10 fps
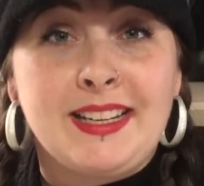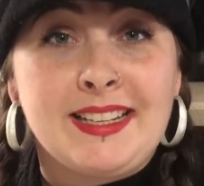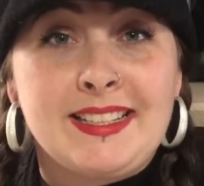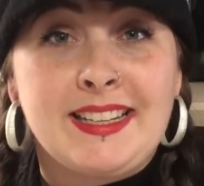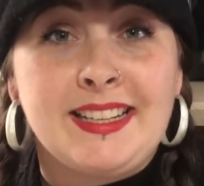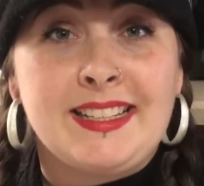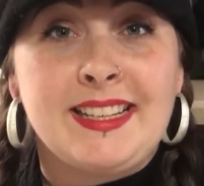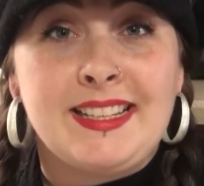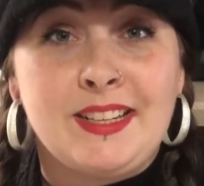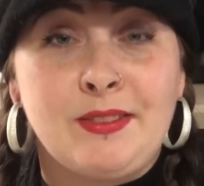easy
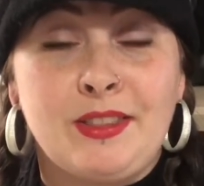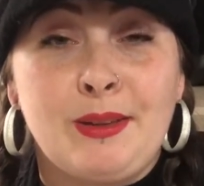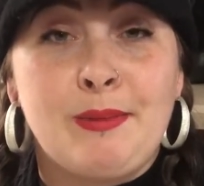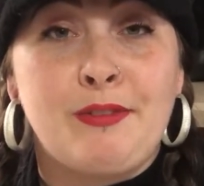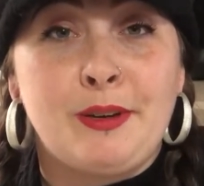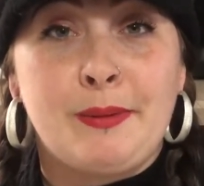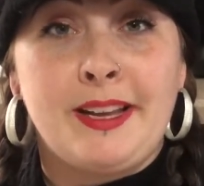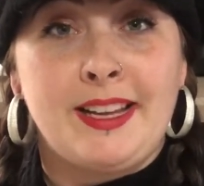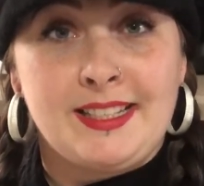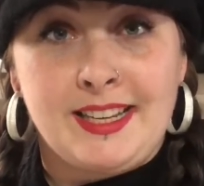to deal with them if you're
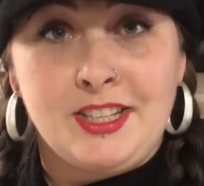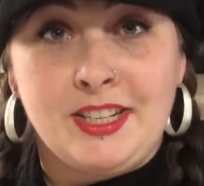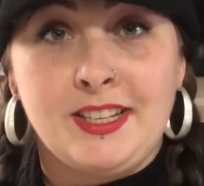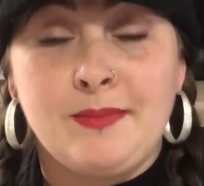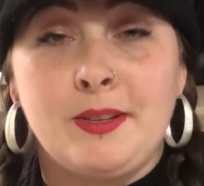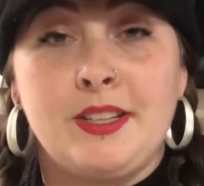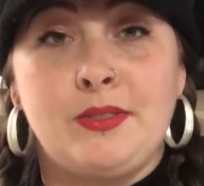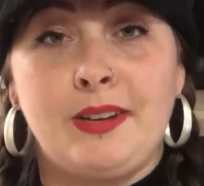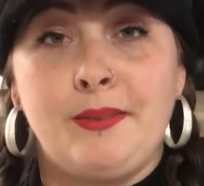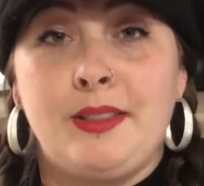paying attention, because
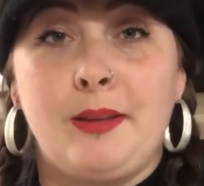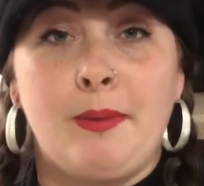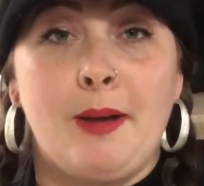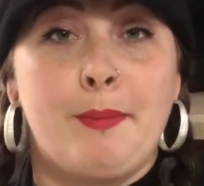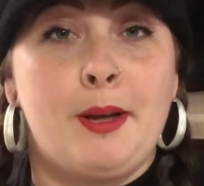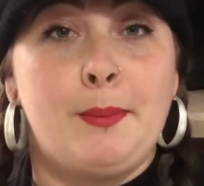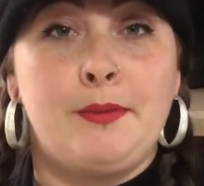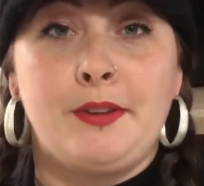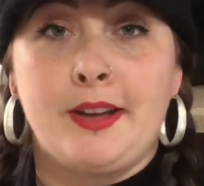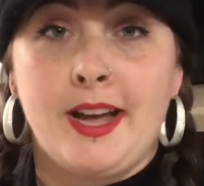right when they pop up,
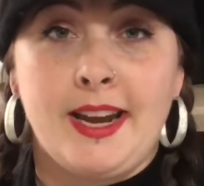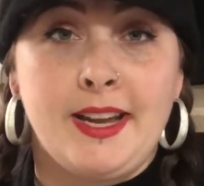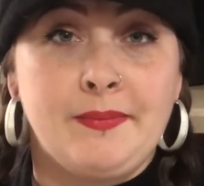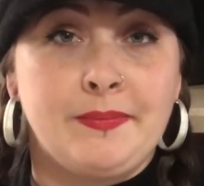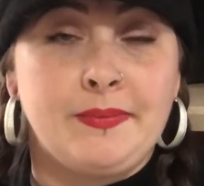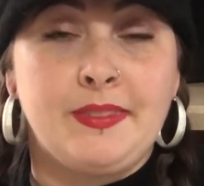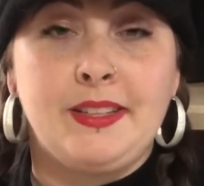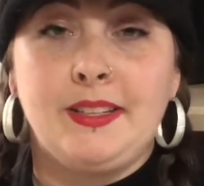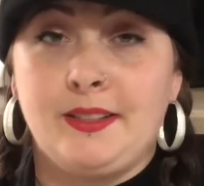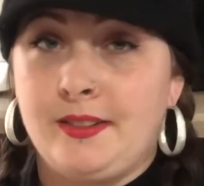if you cut it,
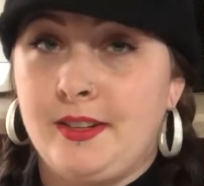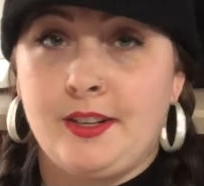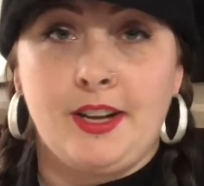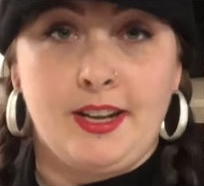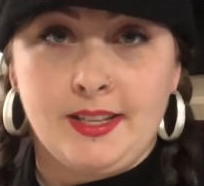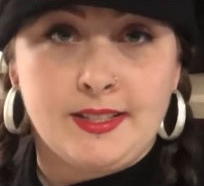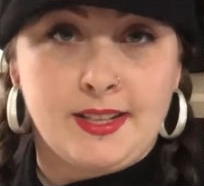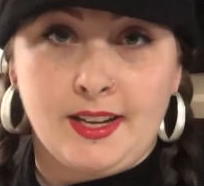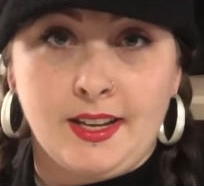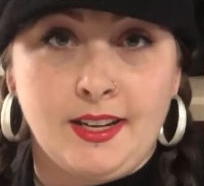you're good. It's
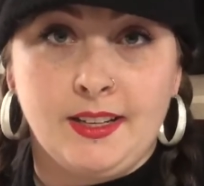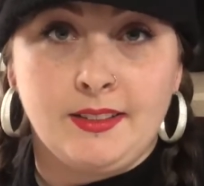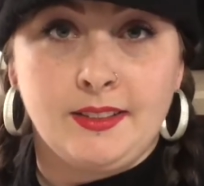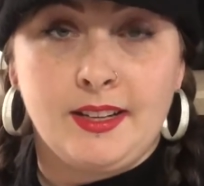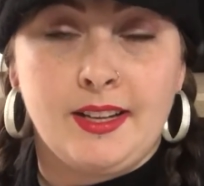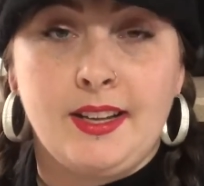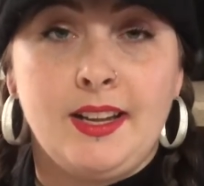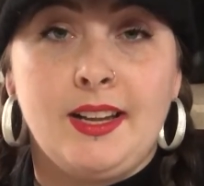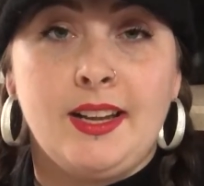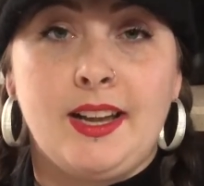not gonna
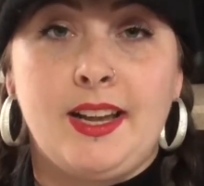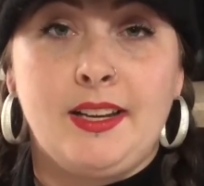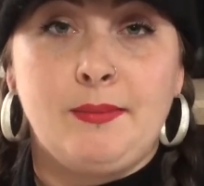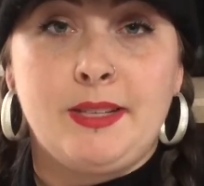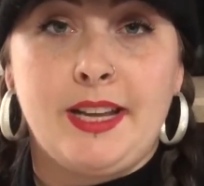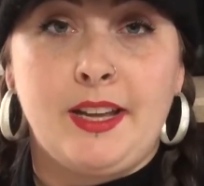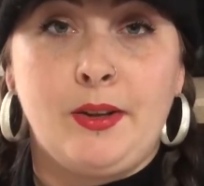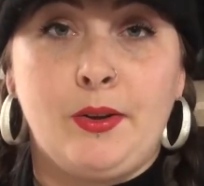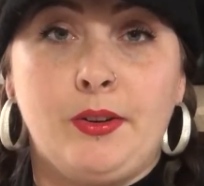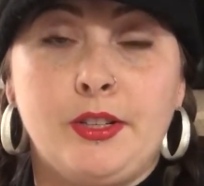end up taking
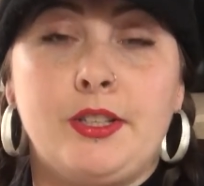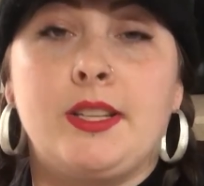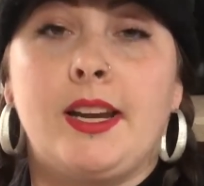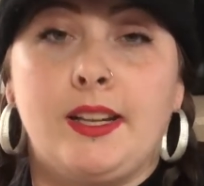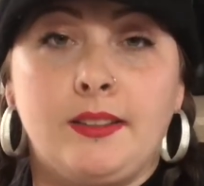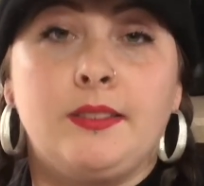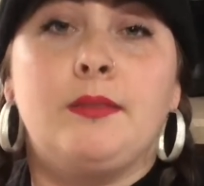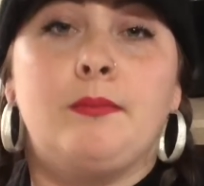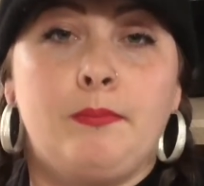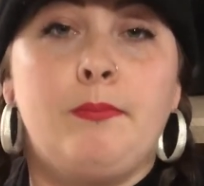hold. You just gotta
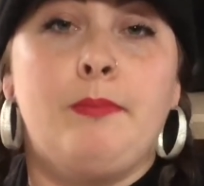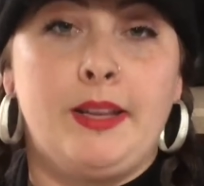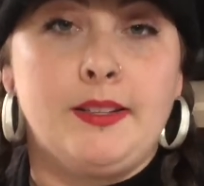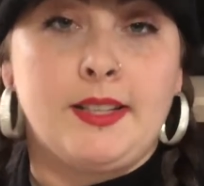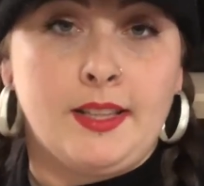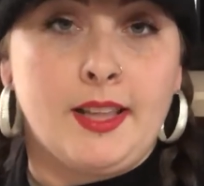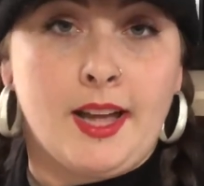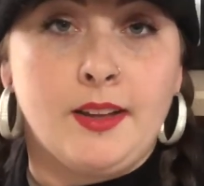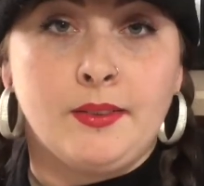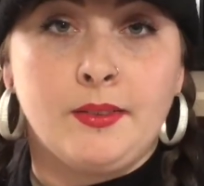maintain
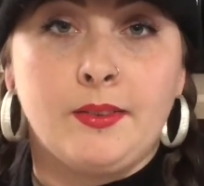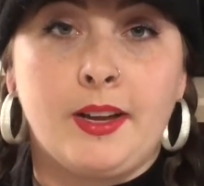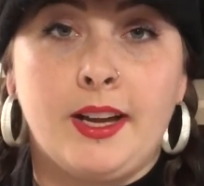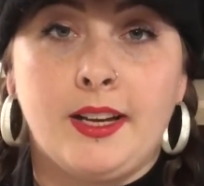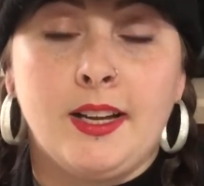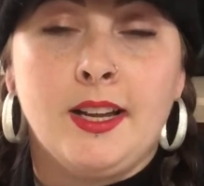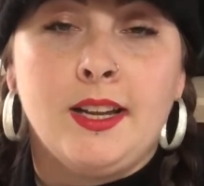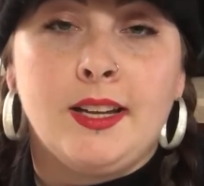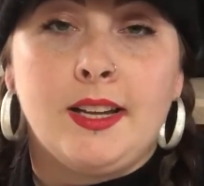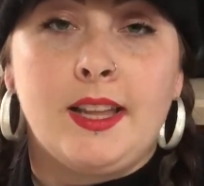that, okay?
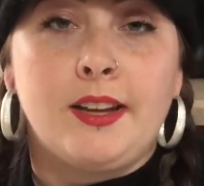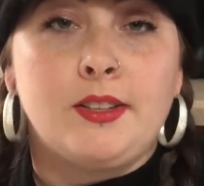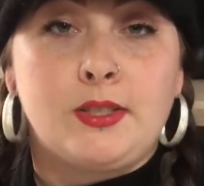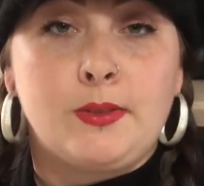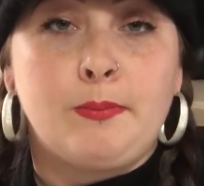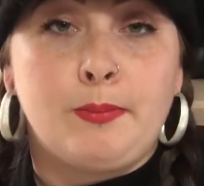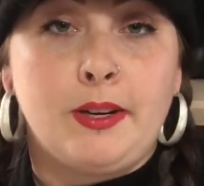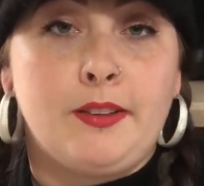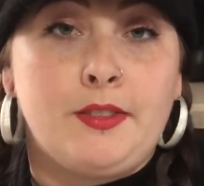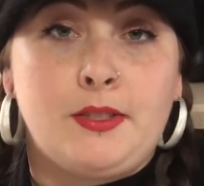And that goes with
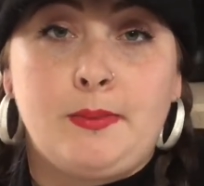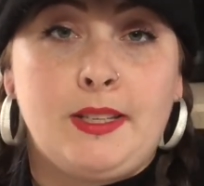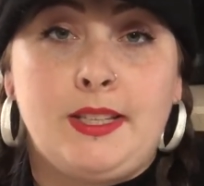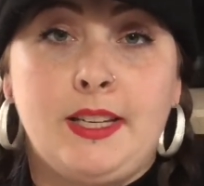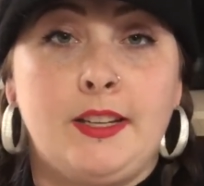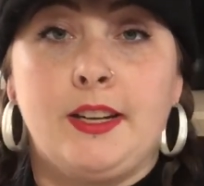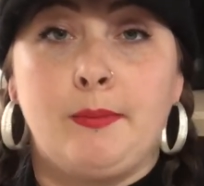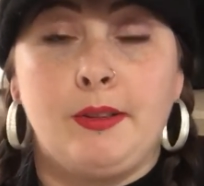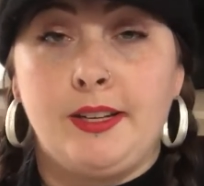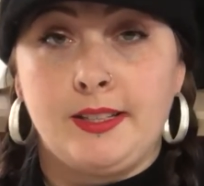part of just maintaining your
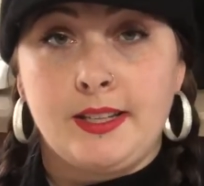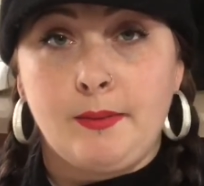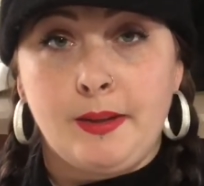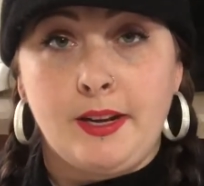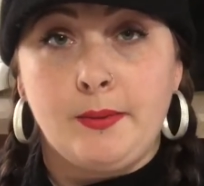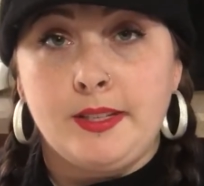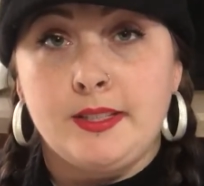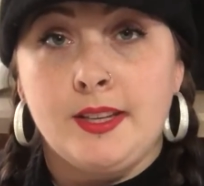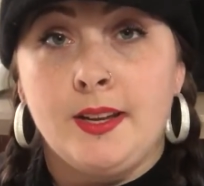edible landscape anyways.